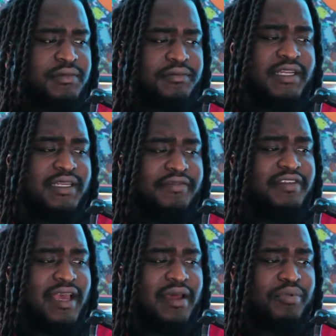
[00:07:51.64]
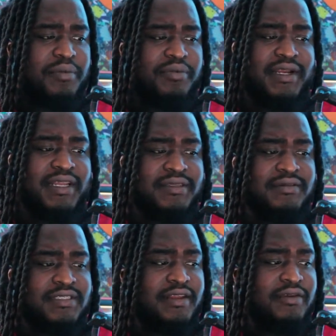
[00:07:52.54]
but he definitely had property, and he
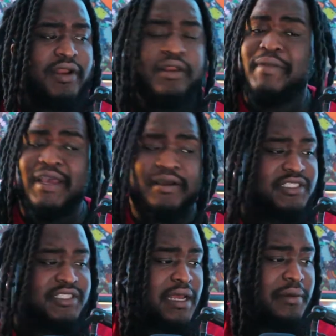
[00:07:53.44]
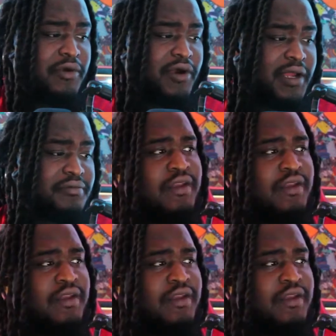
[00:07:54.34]
said he wanted to make him a samurai.